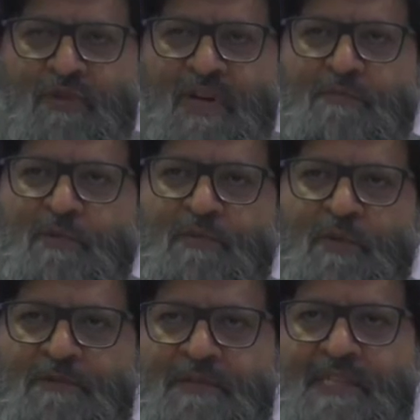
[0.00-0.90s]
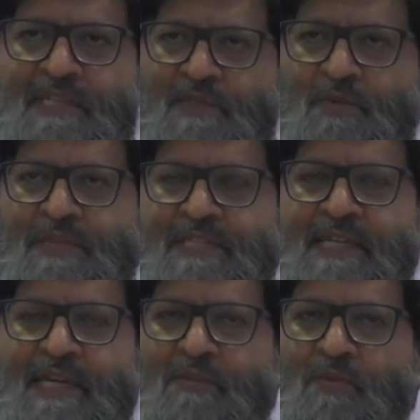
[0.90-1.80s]
rhymed with Moffat. That's why he
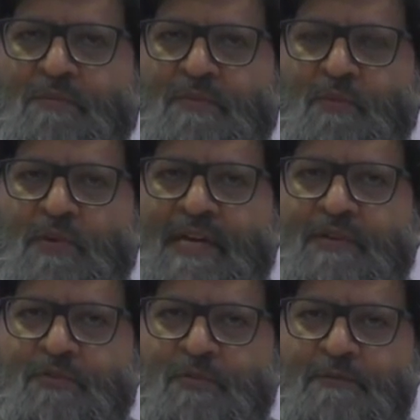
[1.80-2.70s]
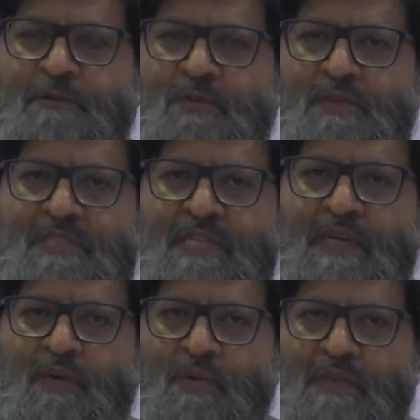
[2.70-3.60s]
said. And what Andrew Moffat was,
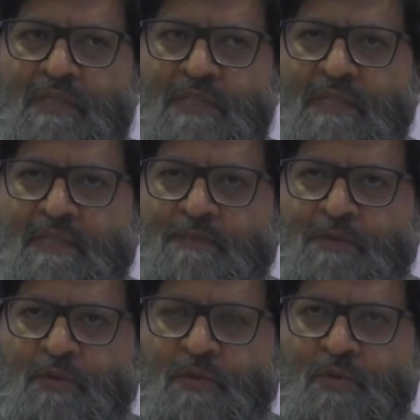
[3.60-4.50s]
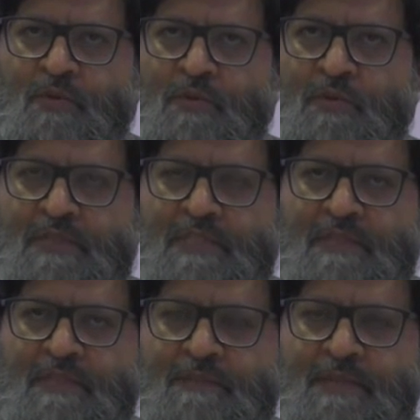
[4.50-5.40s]
what the brother who
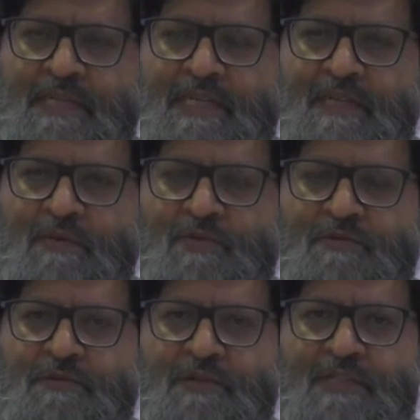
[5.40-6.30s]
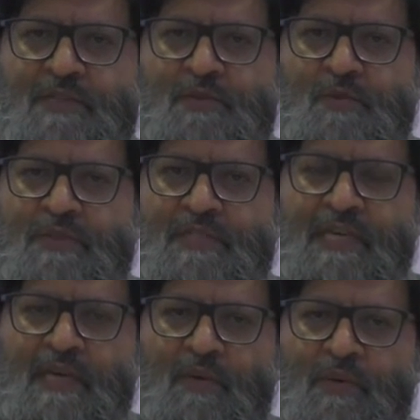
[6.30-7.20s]
was speaking was referring to was
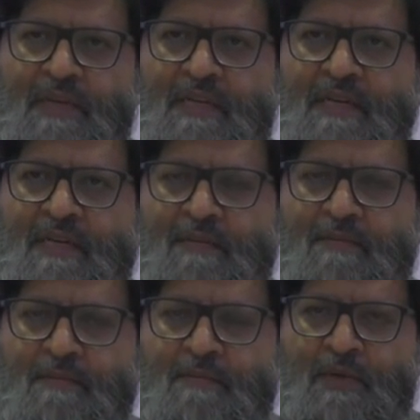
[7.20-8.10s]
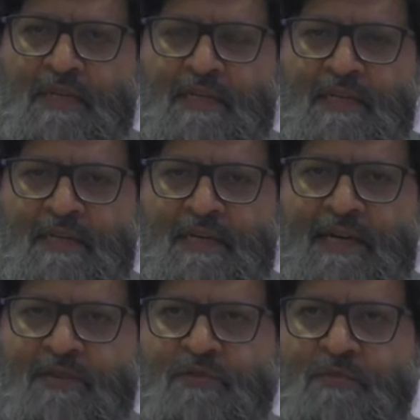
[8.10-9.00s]
when
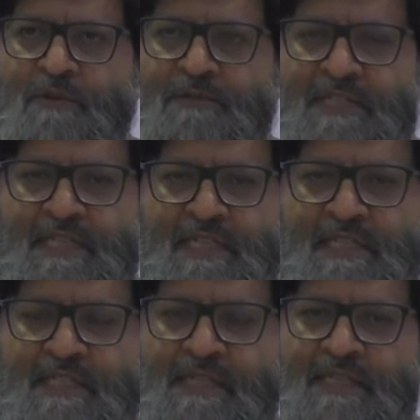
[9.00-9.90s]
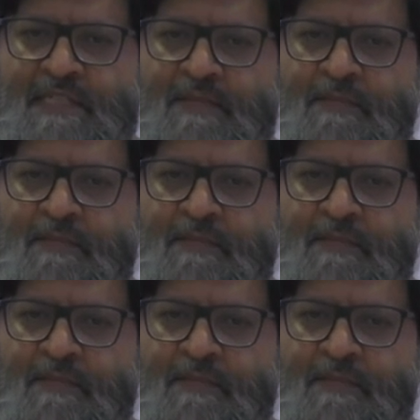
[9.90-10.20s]
Andrew Moffat says that